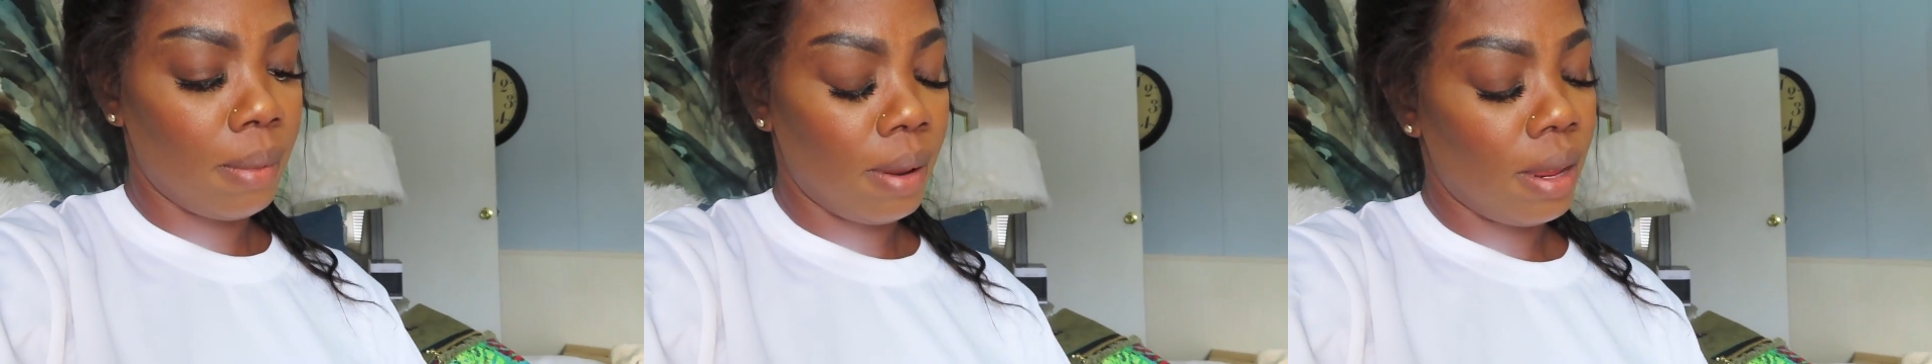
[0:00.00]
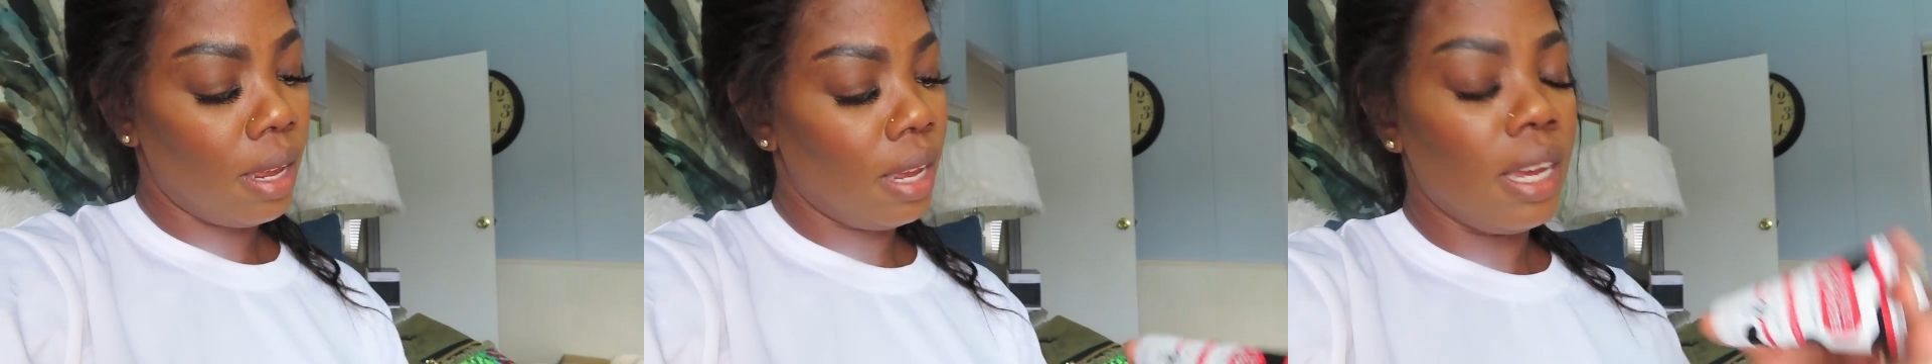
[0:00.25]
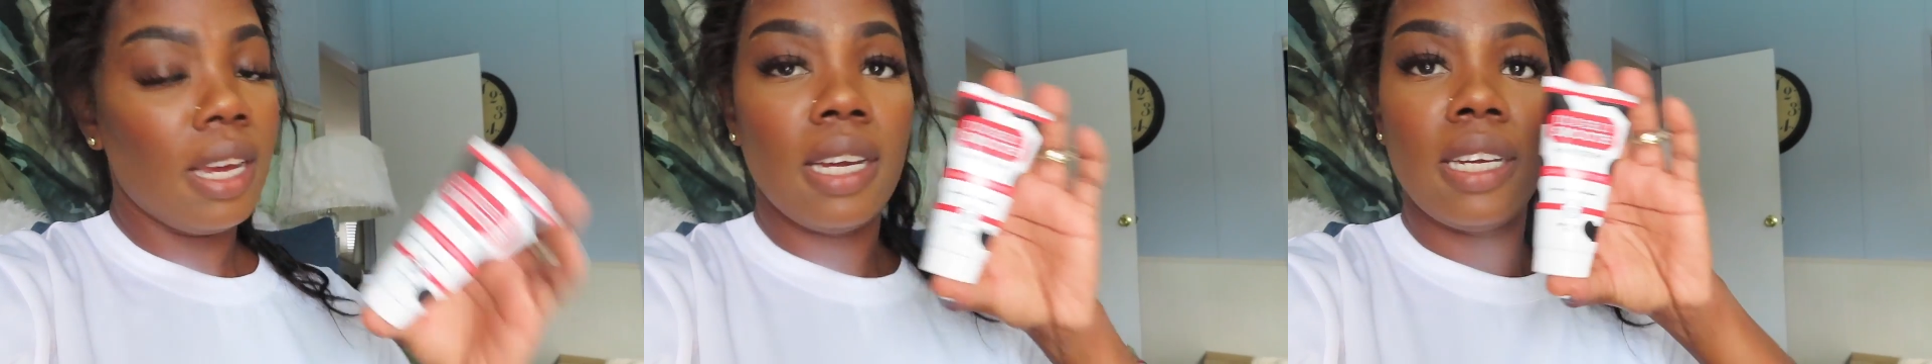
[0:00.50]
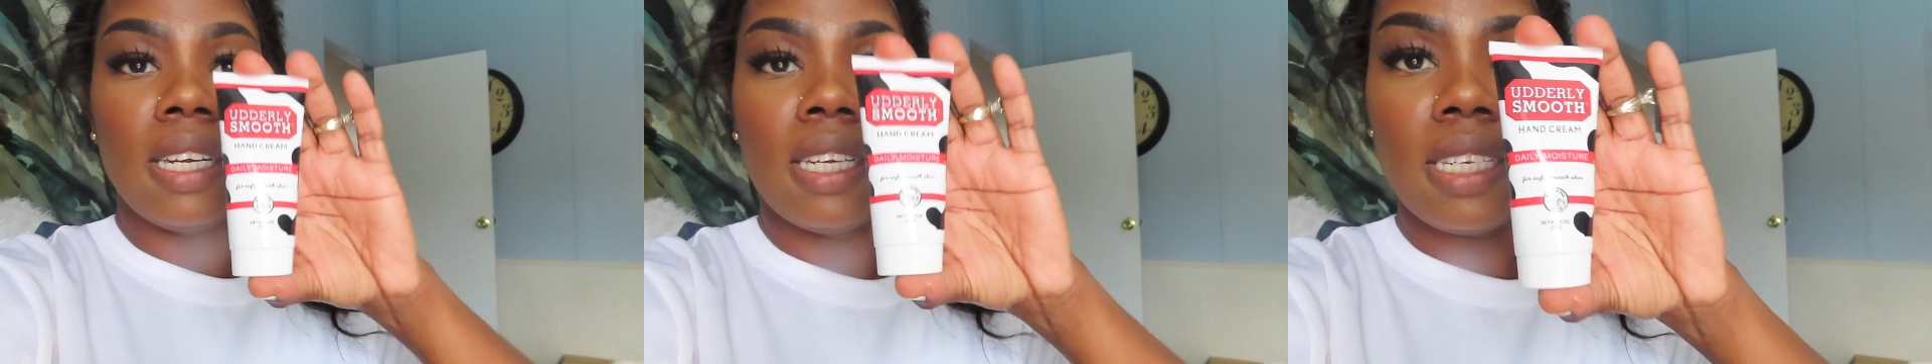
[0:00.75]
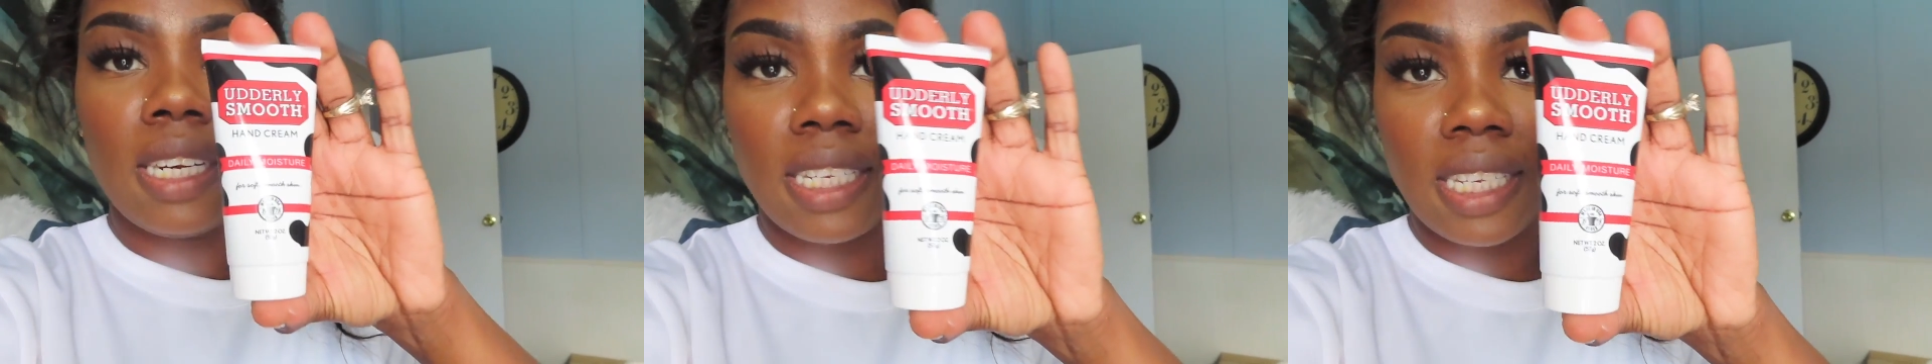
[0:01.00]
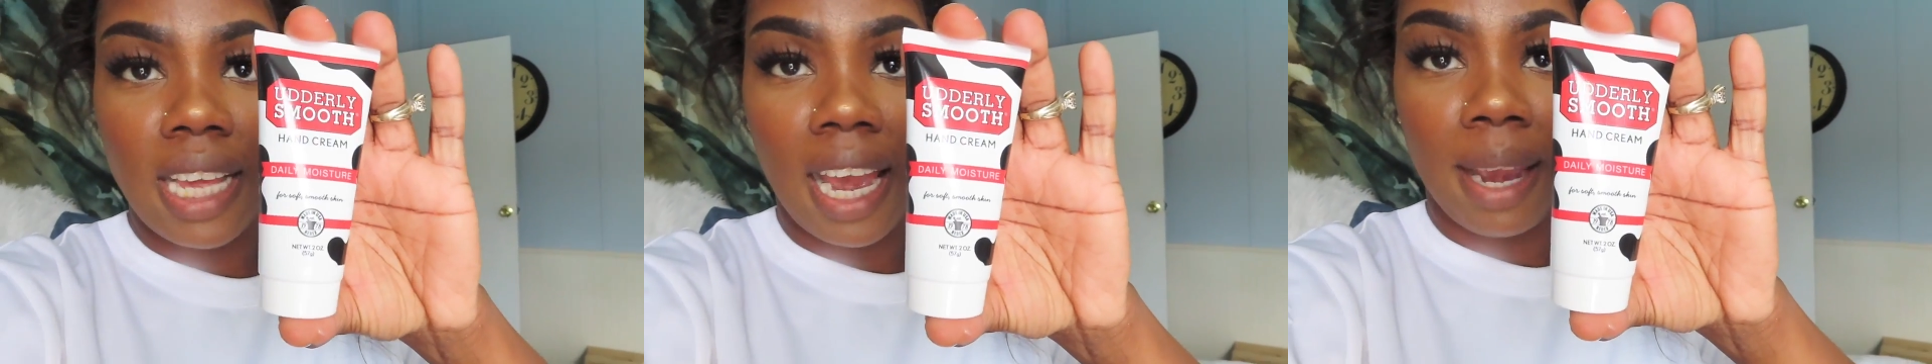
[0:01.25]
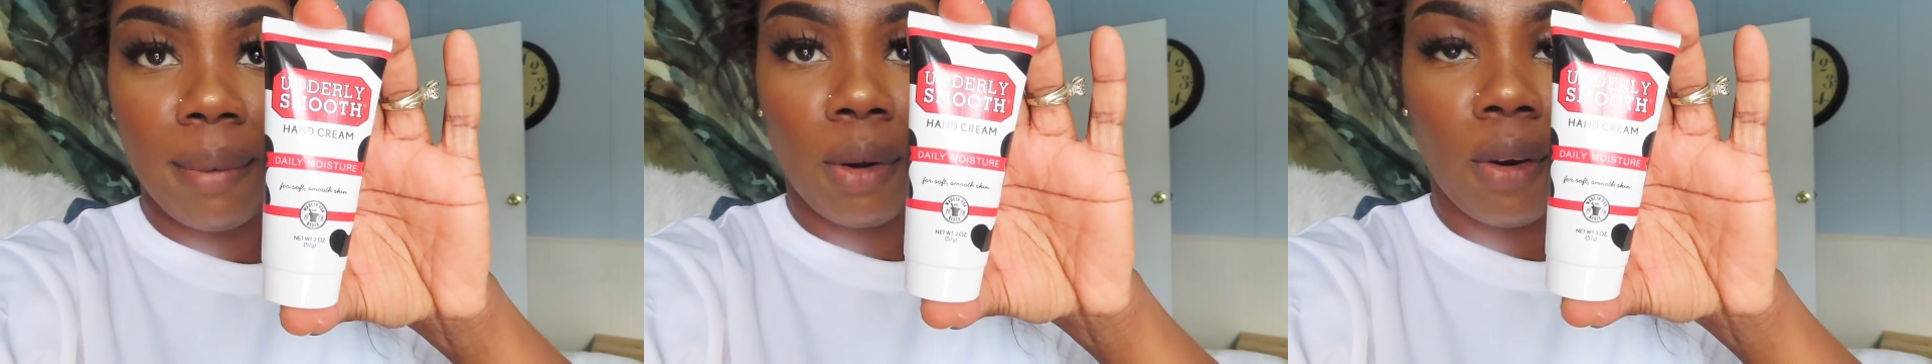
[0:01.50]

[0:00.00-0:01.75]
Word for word: Yeah. This is hand